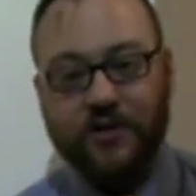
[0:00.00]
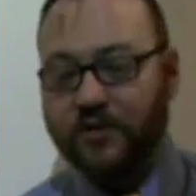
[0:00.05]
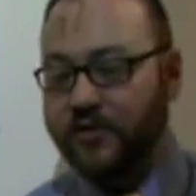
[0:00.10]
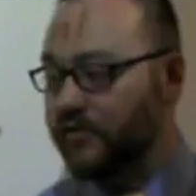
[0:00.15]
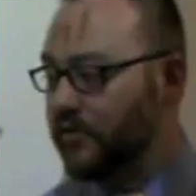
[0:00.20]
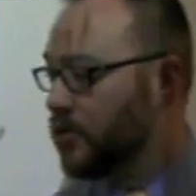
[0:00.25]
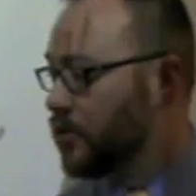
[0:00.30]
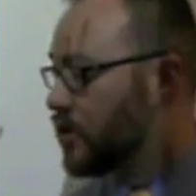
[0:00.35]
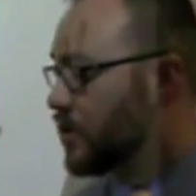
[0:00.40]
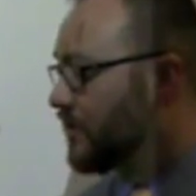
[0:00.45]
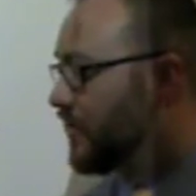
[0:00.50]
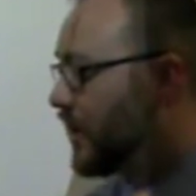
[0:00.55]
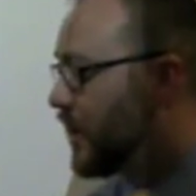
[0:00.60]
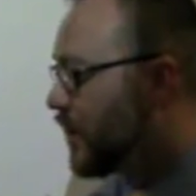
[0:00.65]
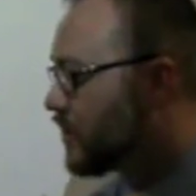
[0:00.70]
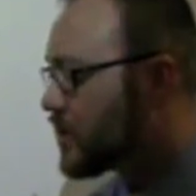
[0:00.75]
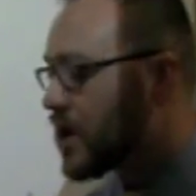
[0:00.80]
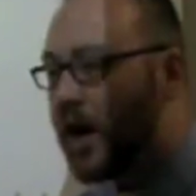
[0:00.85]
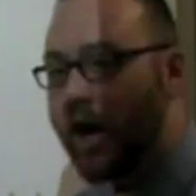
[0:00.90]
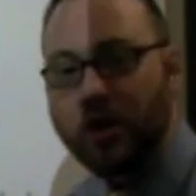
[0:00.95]
for future
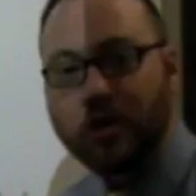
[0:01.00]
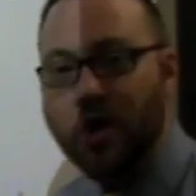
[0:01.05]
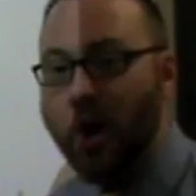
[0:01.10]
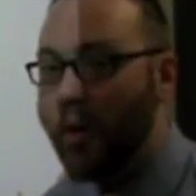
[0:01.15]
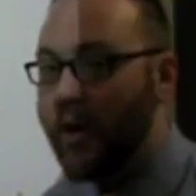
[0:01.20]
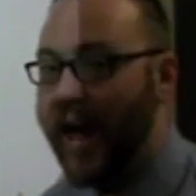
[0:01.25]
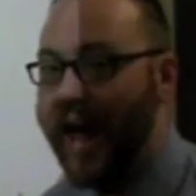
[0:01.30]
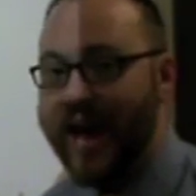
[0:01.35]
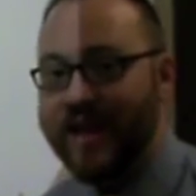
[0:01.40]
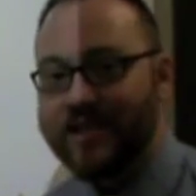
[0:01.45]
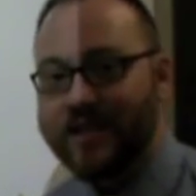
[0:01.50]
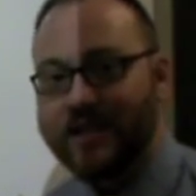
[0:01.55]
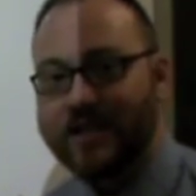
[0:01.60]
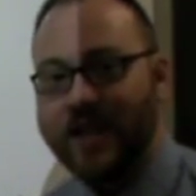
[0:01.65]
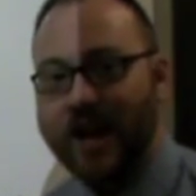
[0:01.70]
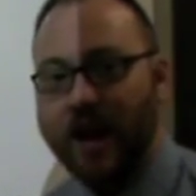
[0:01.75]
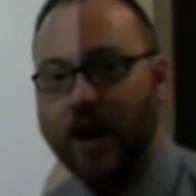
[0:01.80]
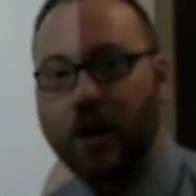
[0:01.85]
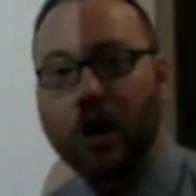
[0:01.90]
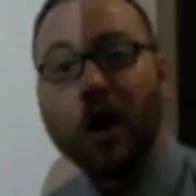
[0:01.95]
videos, don't
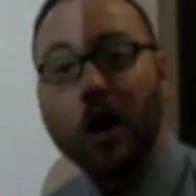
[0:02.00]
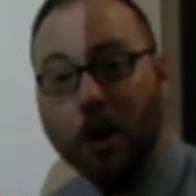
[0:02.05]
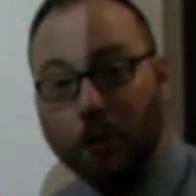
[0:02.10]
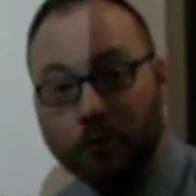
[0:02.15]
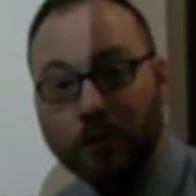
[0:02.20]
hesitate.